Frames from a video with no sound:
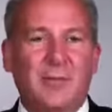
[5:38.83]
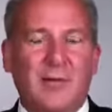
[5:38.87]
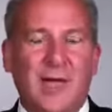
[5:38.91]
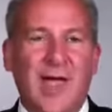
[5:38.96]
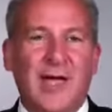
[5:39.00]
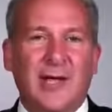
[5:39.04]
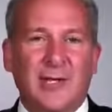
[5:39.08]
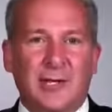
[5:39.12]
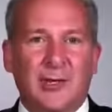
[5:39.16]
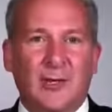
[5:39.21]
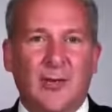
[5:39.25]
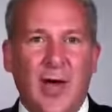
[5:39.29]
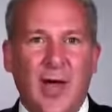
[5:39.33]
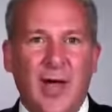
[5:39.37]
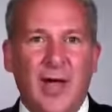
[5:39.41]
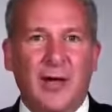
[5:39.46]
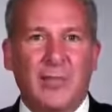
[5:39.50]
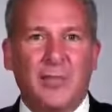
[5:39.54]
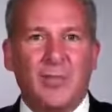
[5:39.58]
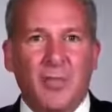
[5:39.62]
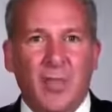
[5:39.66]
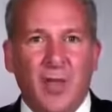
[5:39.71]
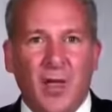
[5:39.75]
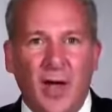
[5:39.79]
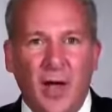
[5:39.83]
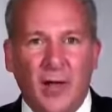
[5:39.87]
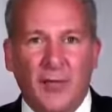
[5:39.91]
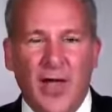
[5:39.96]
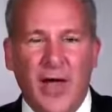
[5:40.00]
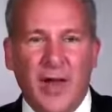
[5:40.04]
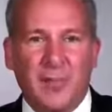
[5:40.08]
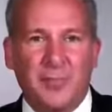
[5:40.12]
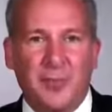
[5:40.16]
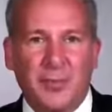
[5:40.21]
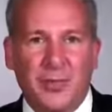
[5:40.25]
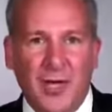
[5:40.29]
takes away uh,
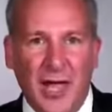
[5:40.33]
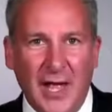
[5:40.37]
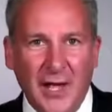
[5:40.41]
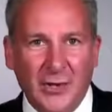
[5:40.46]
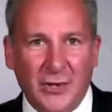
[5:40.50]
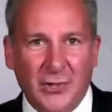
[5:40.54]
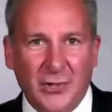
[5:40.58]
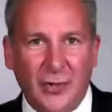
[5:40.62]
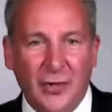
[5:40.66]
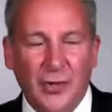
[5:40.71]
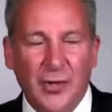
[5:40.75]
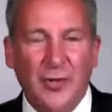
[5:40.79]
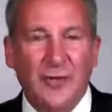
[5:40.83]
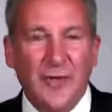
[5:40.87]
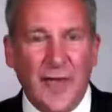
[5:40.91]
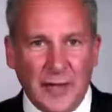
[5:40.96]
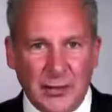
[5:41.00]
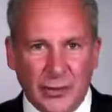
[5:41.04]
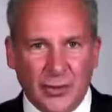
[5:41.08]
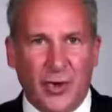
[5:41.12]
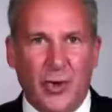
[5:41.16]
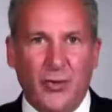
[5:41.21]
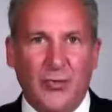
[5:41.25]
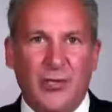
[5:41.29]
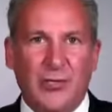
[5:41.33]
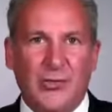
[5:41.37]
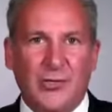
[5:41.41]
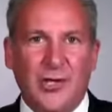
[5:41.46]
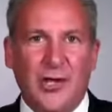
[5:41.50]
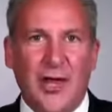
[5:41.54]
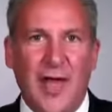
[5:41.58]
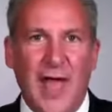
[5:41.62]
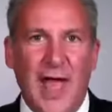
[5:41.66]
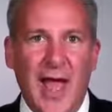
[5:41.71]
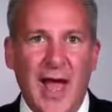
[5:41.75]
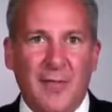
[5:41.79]
that potential. That's all that's
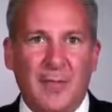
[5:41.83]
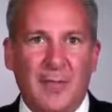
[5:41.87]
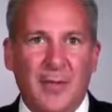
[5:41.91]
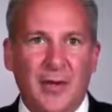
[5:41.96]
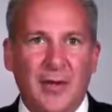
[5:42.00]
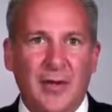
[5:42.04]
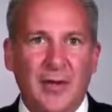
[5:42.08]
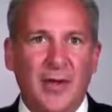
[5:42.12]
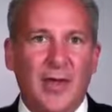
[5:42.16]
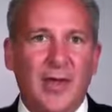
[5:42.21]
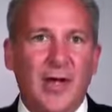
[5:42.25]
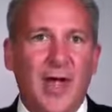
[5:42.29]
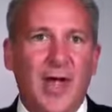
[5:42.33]
going to happen.